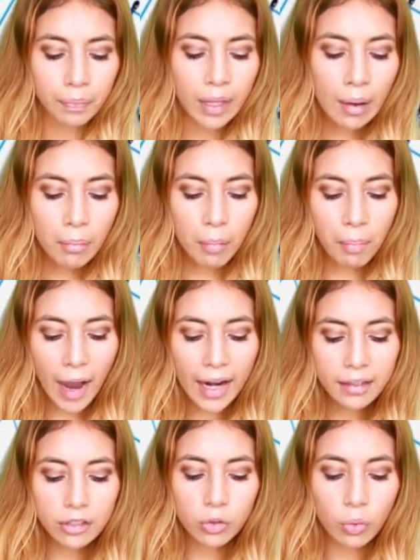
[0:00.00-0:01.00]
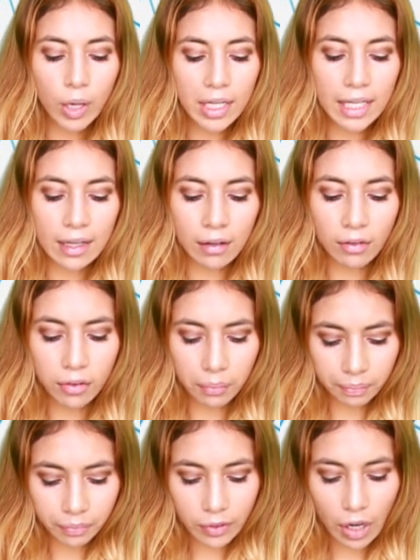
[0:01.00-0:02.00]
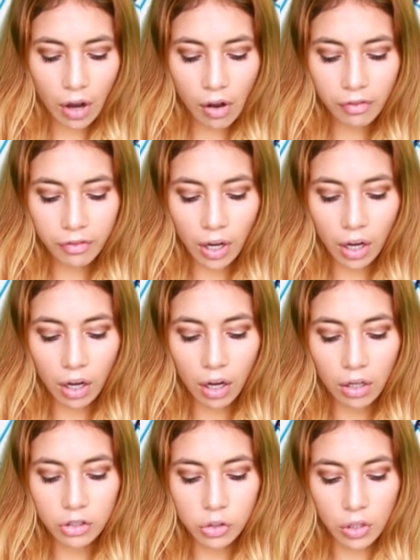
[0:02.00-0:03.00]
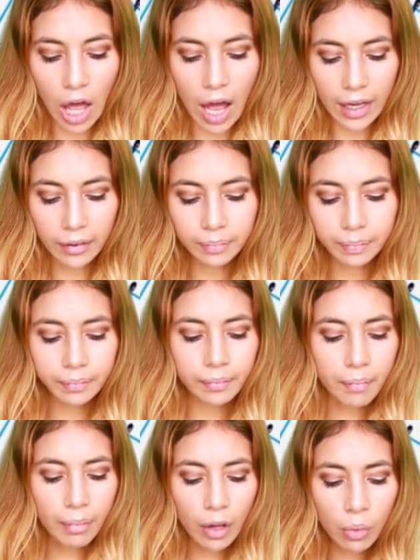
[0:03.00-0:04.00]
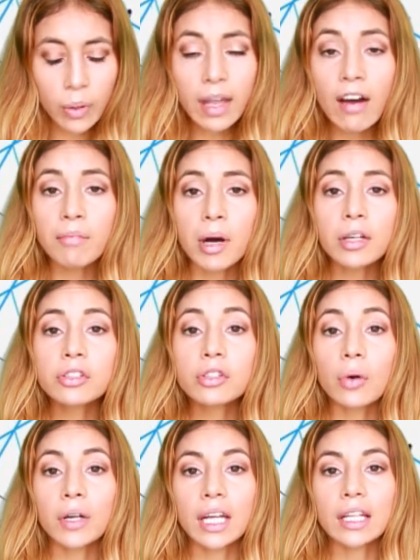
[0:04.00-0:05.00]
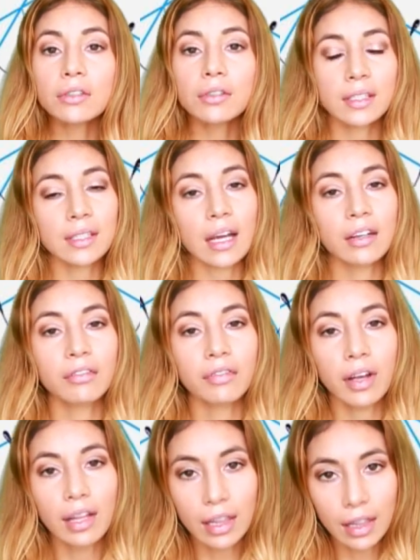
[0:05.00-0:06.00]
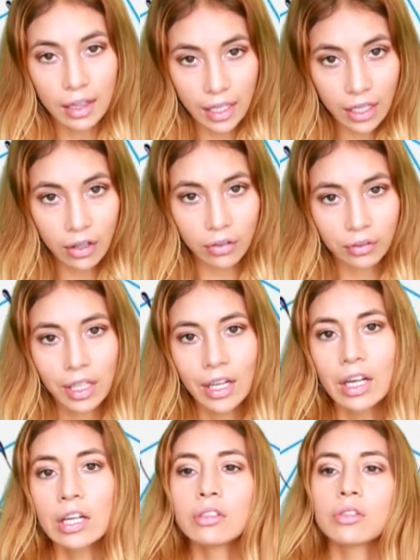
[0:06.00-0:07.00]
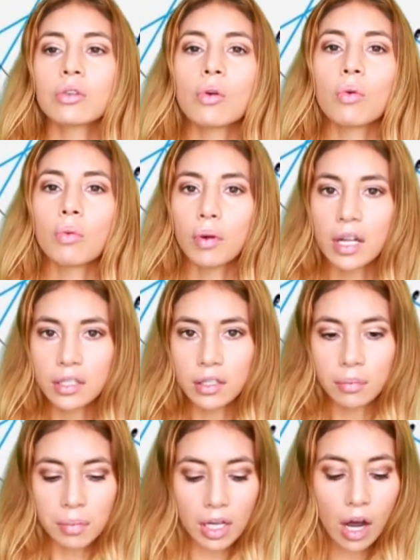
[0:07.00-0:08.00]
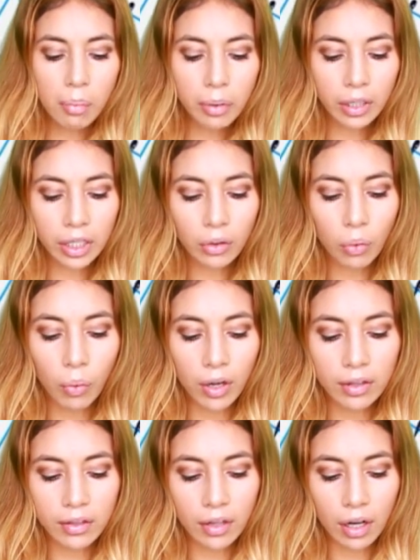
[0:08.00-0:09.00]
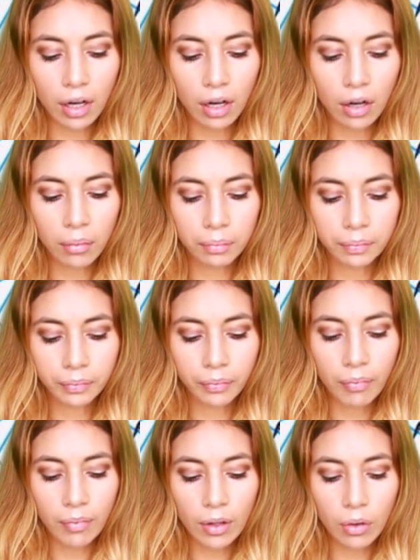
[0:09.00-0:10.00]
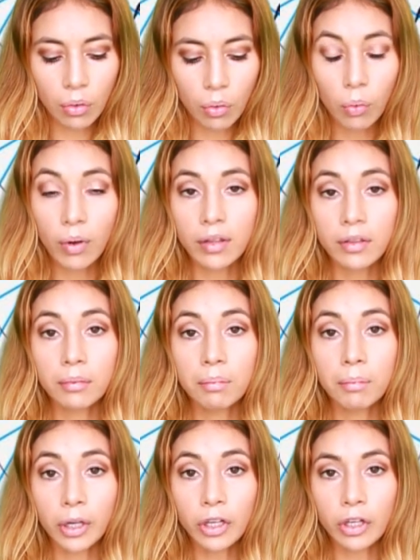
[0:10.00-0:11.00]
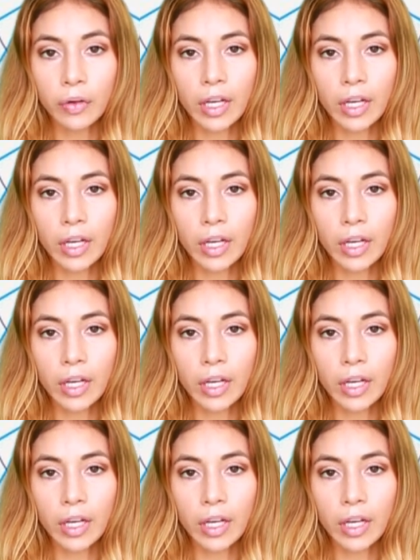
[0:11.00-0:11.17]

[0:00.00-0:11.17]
But by the 20th of July, we have Mars going into the sign of Leo. So it's going to be coupling with Mercury.